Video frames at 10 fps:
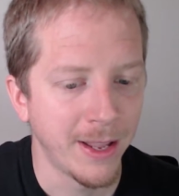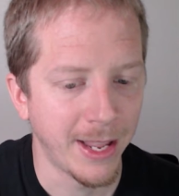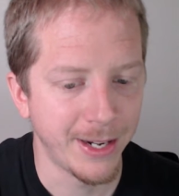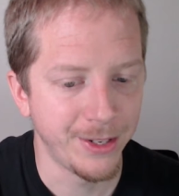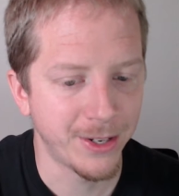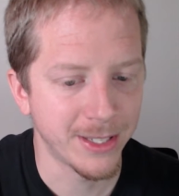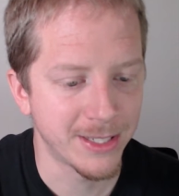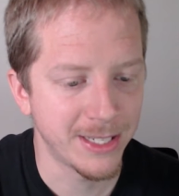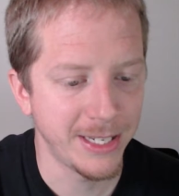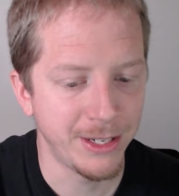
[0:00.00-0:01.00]
And you can
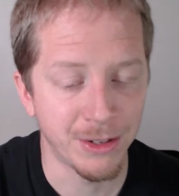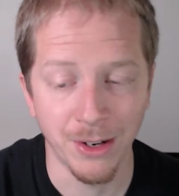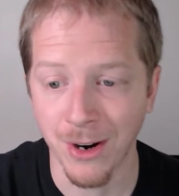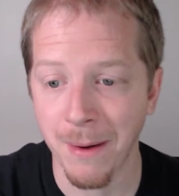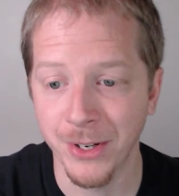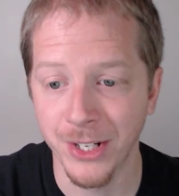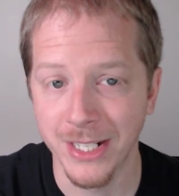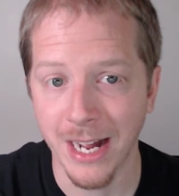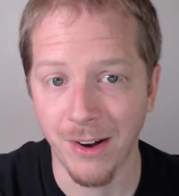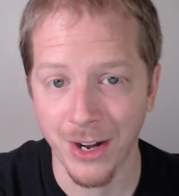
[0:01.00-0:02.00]
see Robinhood
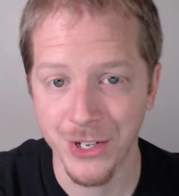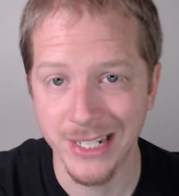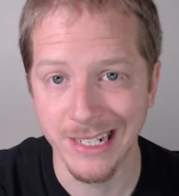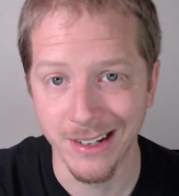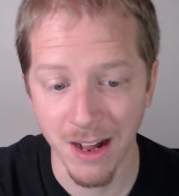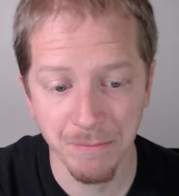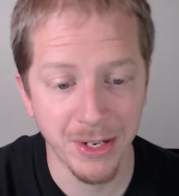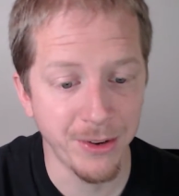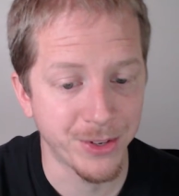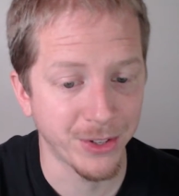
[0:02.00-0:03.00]
now actually did an
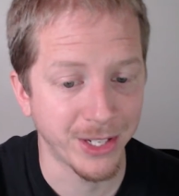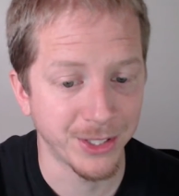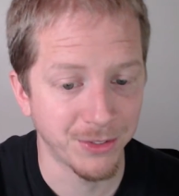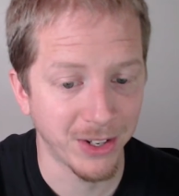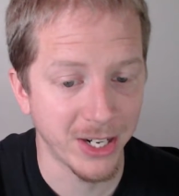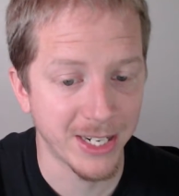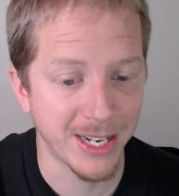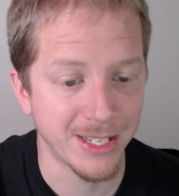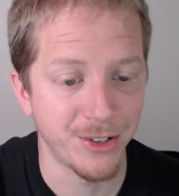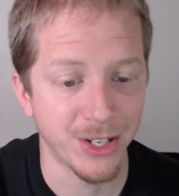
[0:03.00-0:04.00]
update, which I think is very
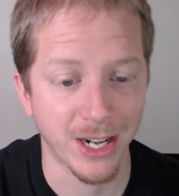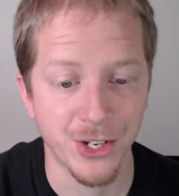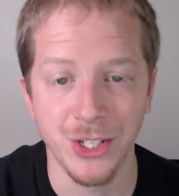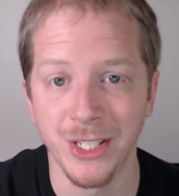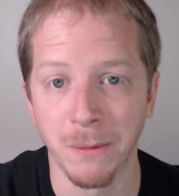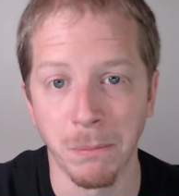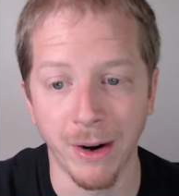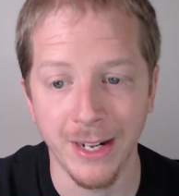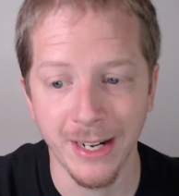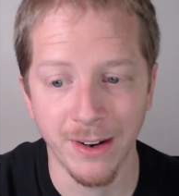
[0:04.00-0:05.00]
nice. You can actually see the
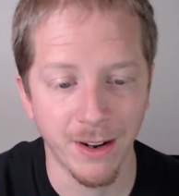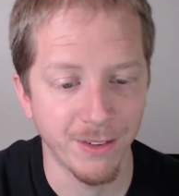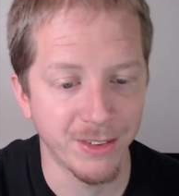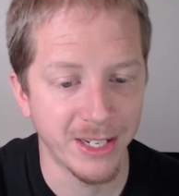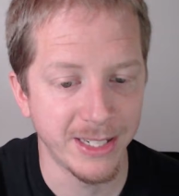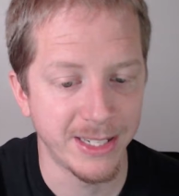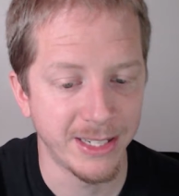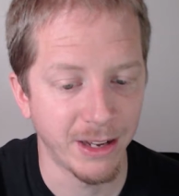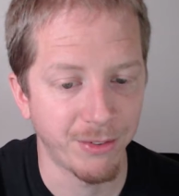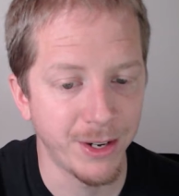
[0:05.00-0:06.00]
breakdown of that
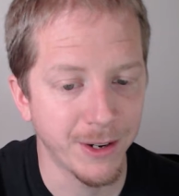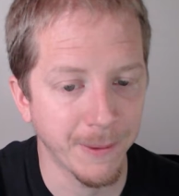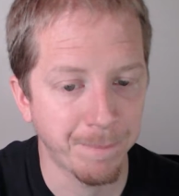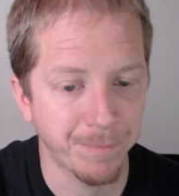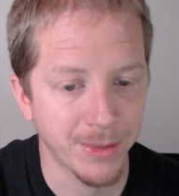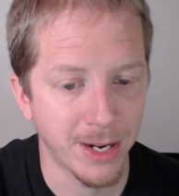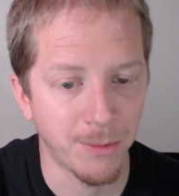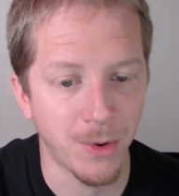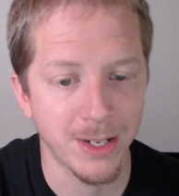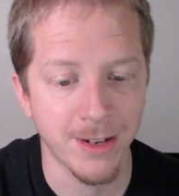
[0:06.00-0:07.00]
ETF here,
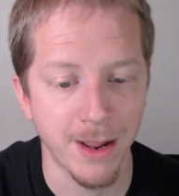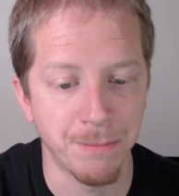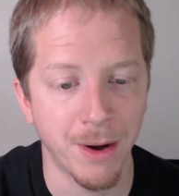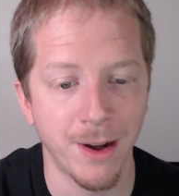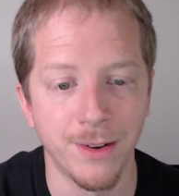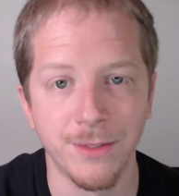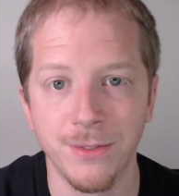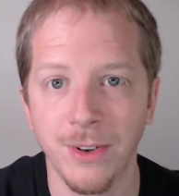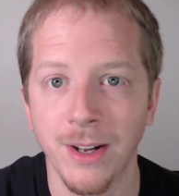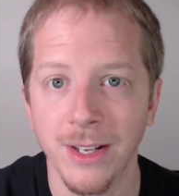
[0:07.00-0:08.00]
what type
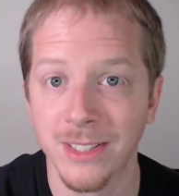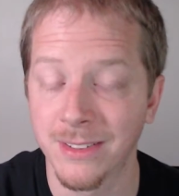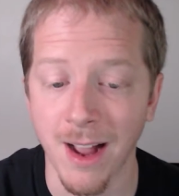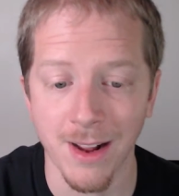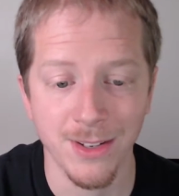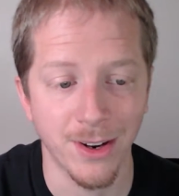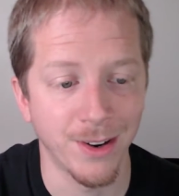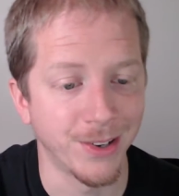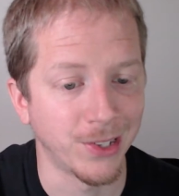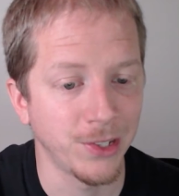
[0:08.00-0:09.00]
of stocks
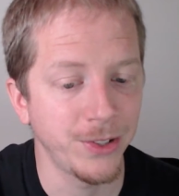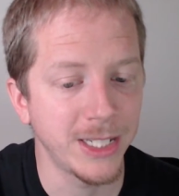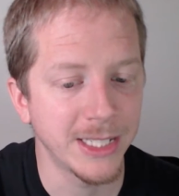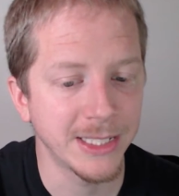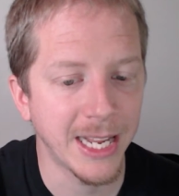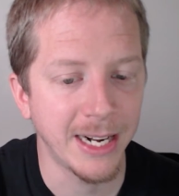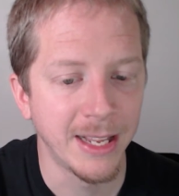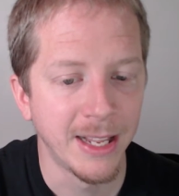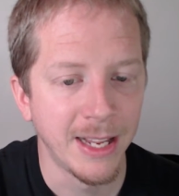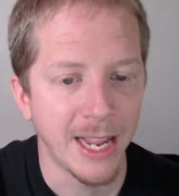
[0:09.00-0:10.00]
are included in that,
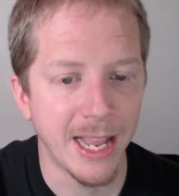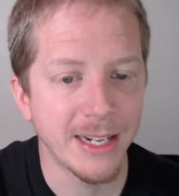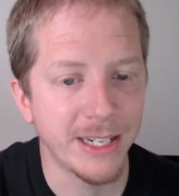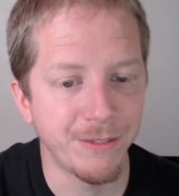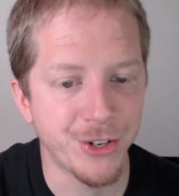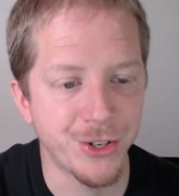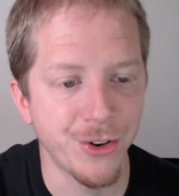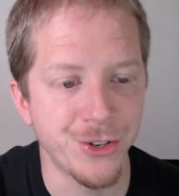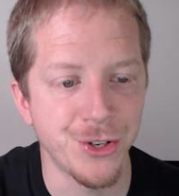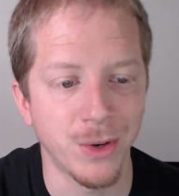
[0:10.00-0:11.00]
and it even
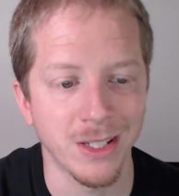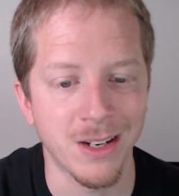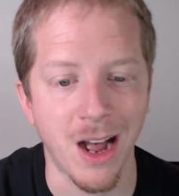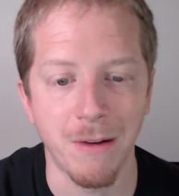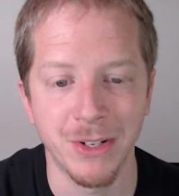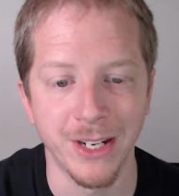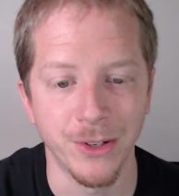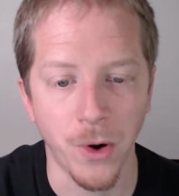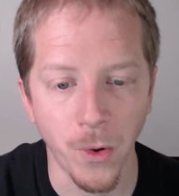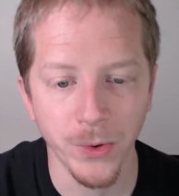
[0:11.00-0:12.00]
shows you what the top 10
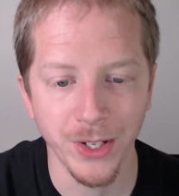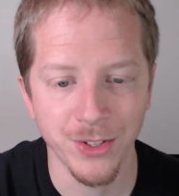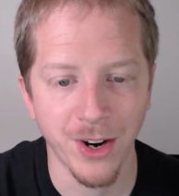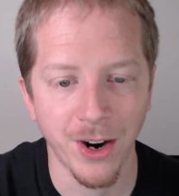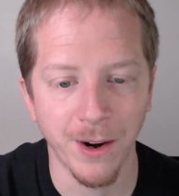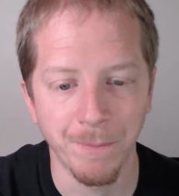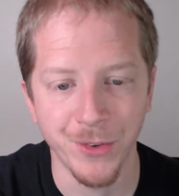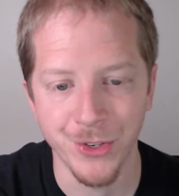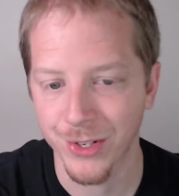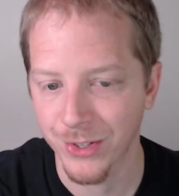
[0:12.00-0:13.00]
holdings are,
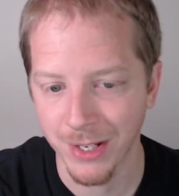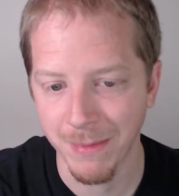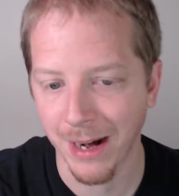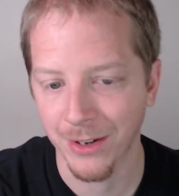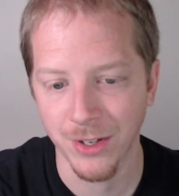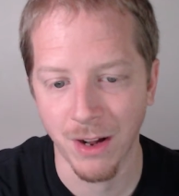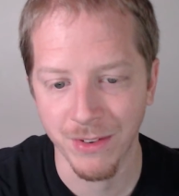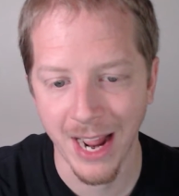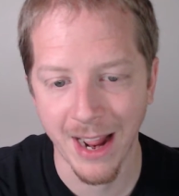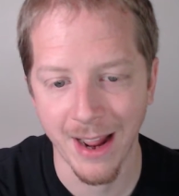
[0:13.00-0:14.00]
which you can see Microsoft,
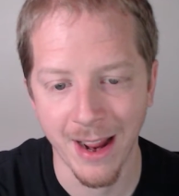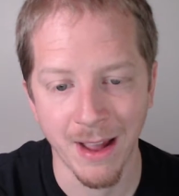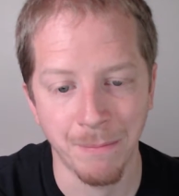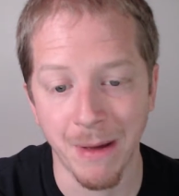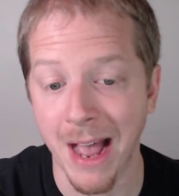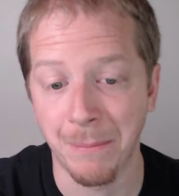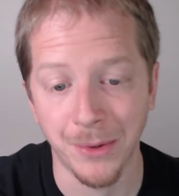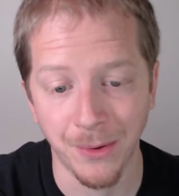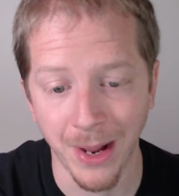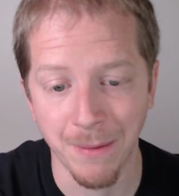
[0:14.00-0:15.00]

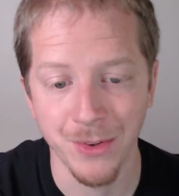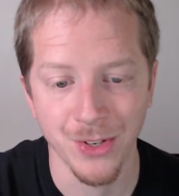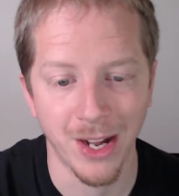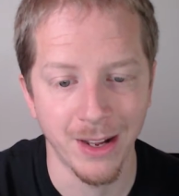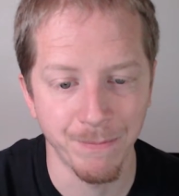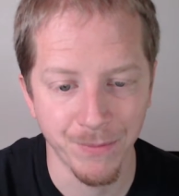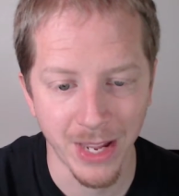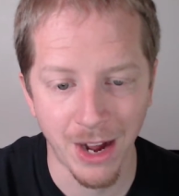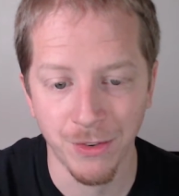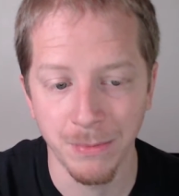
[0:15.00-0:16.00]
Apple, Amazon,
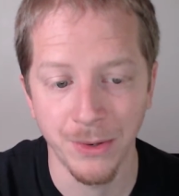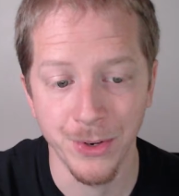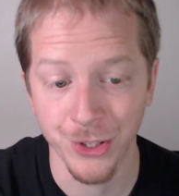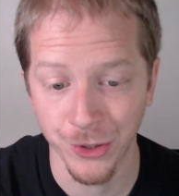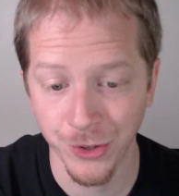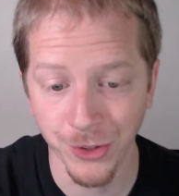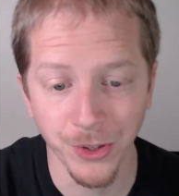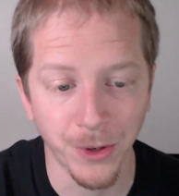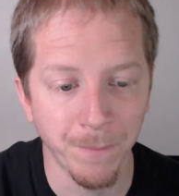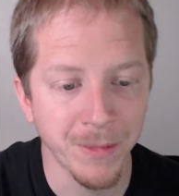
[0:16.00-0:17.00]
Alphabet, which is
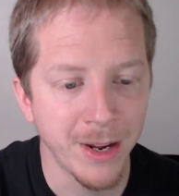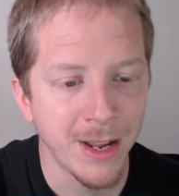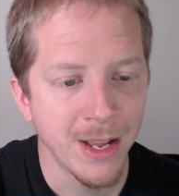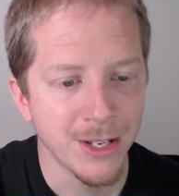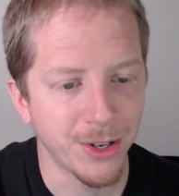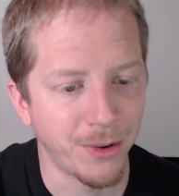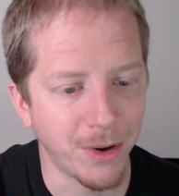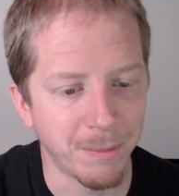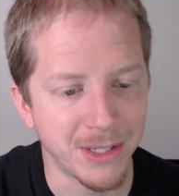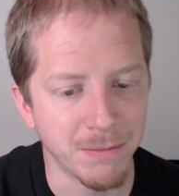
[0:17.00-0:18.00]
Google. So
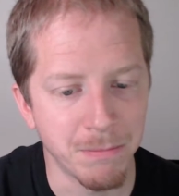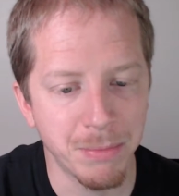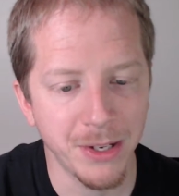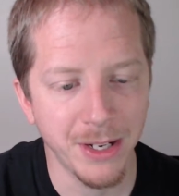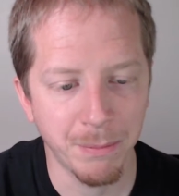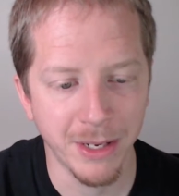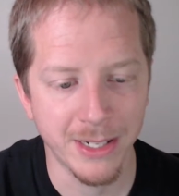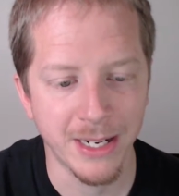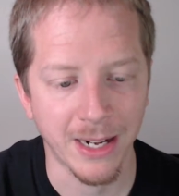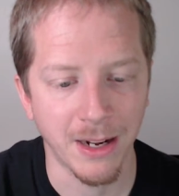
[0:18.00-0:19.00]
I mean, some
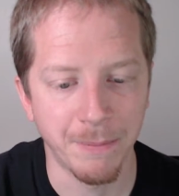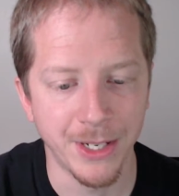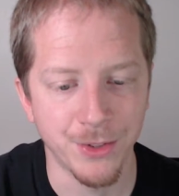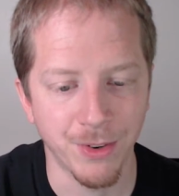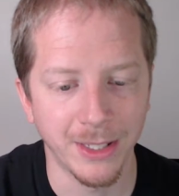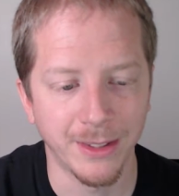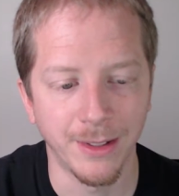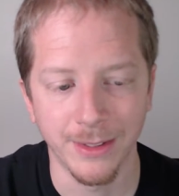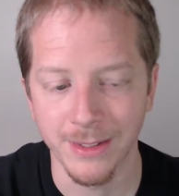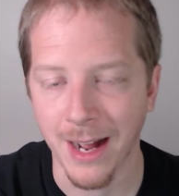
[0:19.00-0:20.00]
big tech companies right there
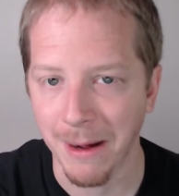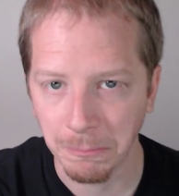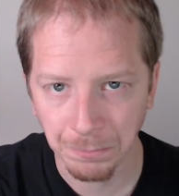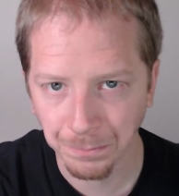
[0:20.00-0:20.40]
at the top,